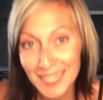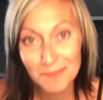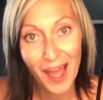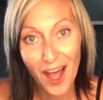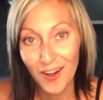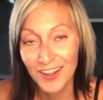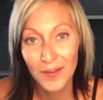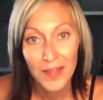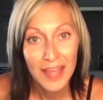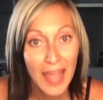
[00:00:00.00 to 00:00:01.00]
about
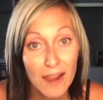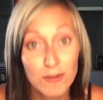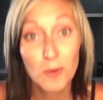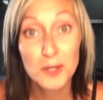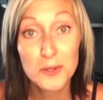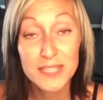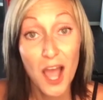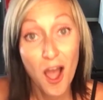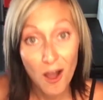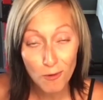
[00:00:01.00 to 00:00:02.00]
everyone who's at
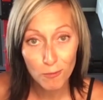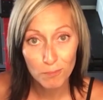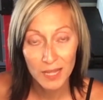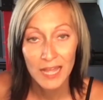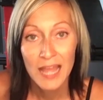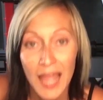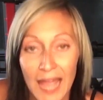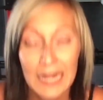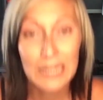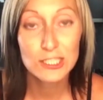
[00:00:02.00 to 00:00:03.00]
home, and
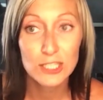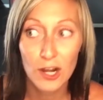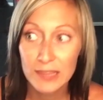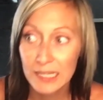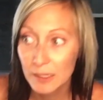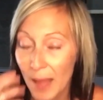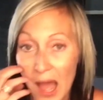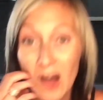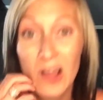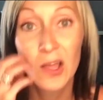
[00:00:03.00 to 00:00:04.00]
I just started thinking
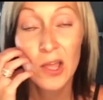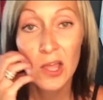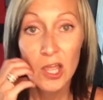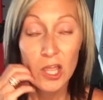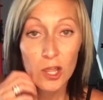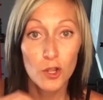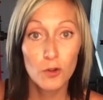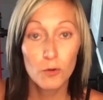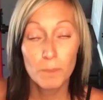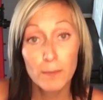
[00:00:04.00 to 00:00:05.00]
about
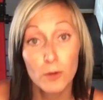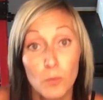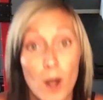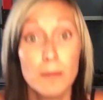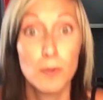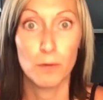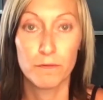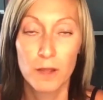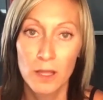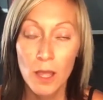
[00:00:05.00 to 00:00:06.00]
people who wanna move,
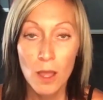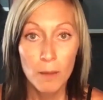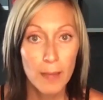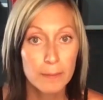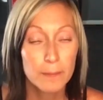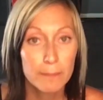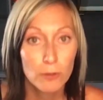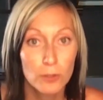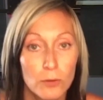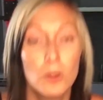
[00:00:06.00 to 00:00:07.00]
maybe people
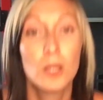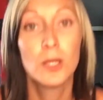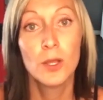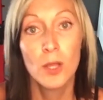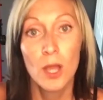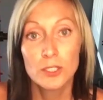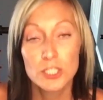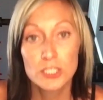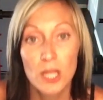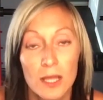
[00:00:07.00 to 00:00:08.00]
who
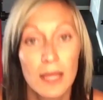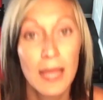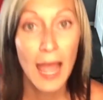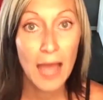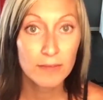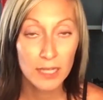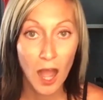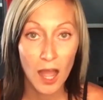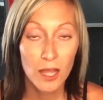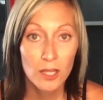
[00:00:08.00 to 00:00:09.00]
just haven't
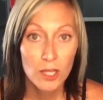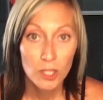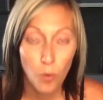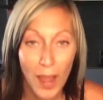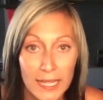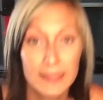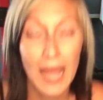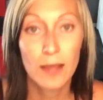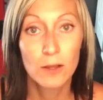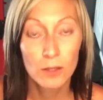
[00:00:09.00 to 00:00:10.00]
got quite
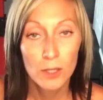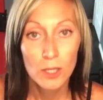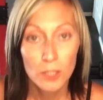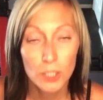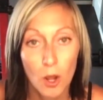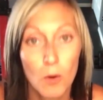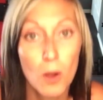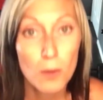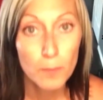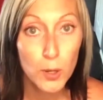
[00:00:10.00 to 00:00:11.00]
that,
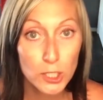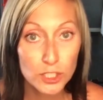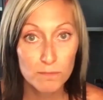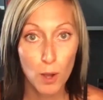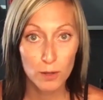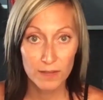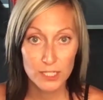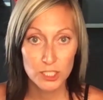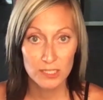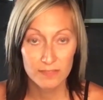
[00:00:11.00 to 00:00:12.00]
push of motivation that